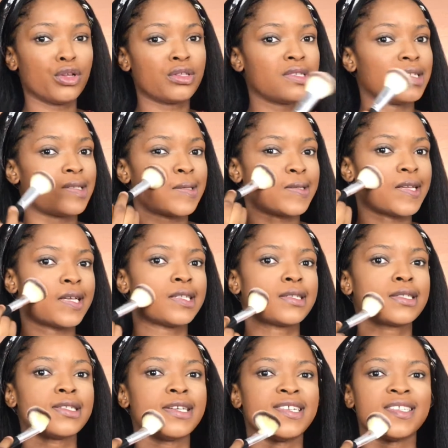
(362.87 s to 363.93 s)
to set
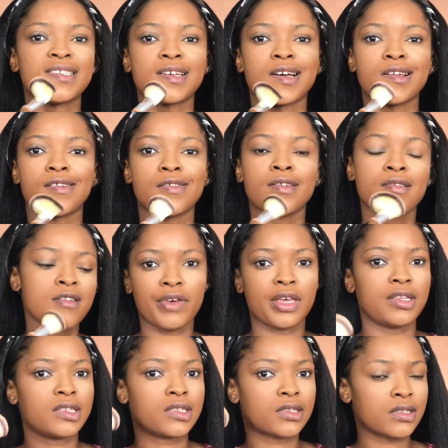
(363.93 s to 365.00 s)
the entire
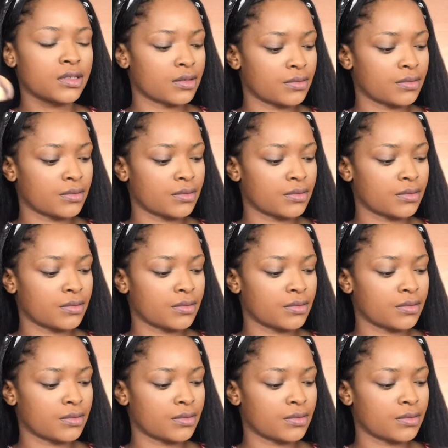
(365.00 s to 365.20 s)
face.